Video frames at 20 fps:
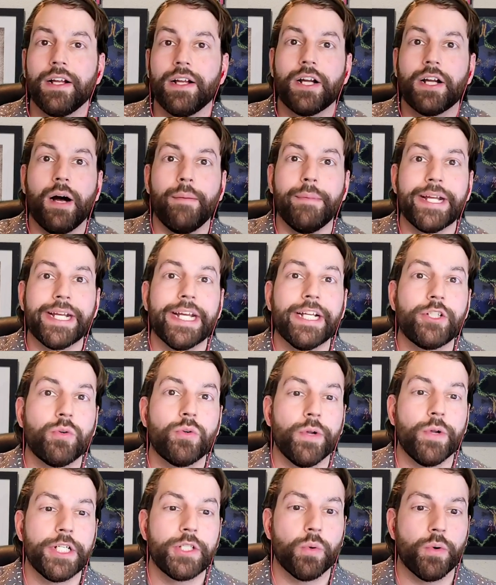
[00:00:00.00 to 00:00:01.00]
coming in
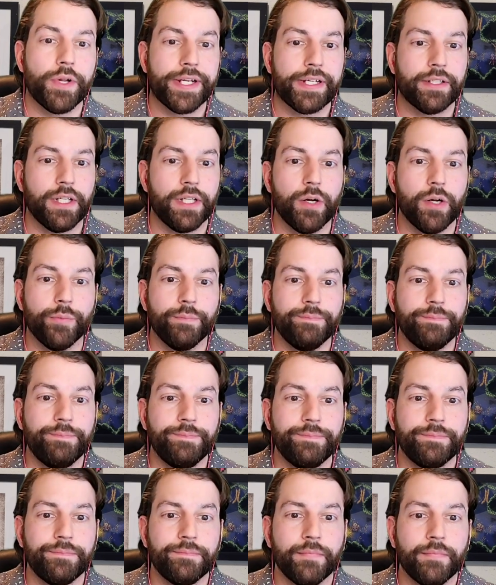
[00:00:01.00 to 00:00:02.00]
2020 alone.
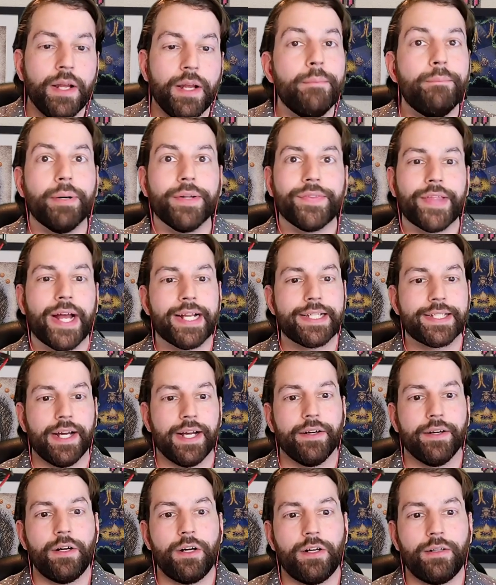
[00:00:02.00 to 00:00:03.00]
But that's
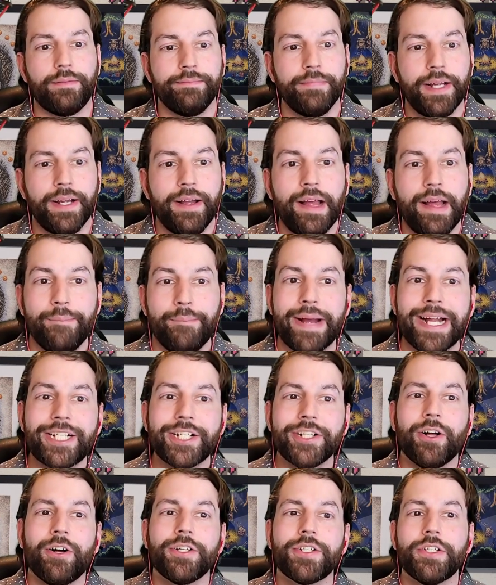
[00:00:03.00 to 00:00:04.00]
not all.
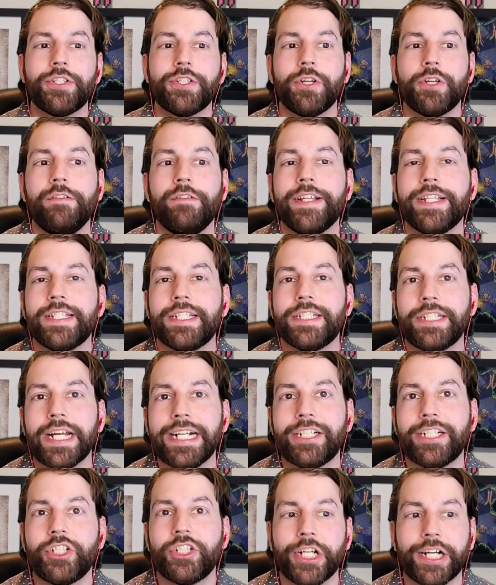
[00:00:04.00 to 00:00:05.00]
Manchin also served as
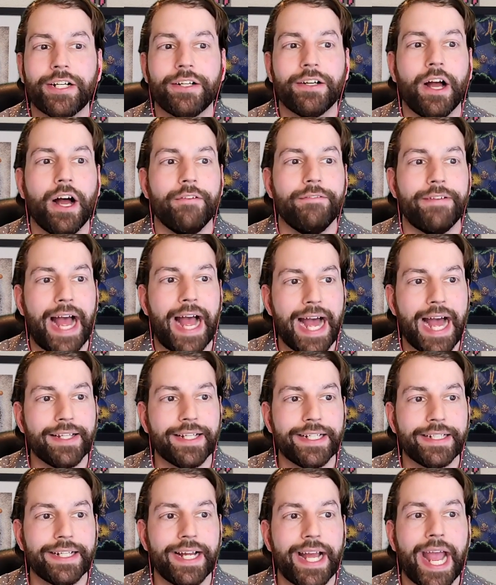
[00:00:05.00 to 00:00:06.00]
state chair of
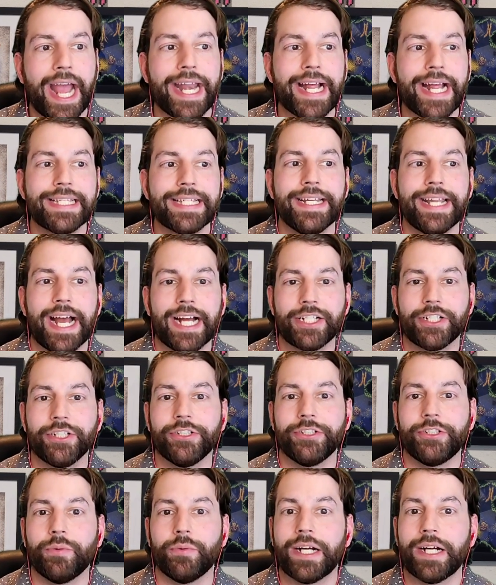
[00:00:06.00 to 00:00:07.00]
ALEC and as a
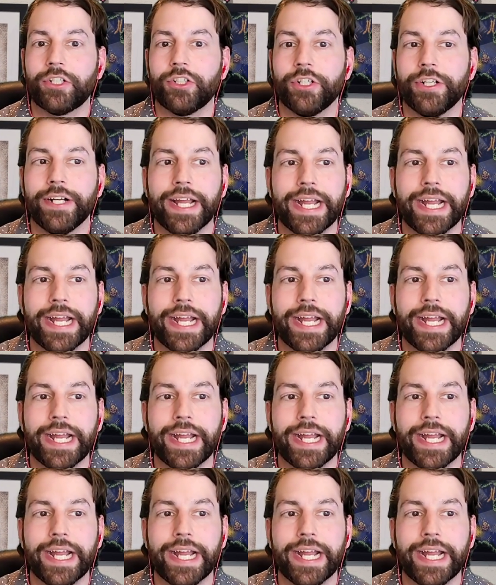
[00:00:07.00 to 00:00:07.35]
national director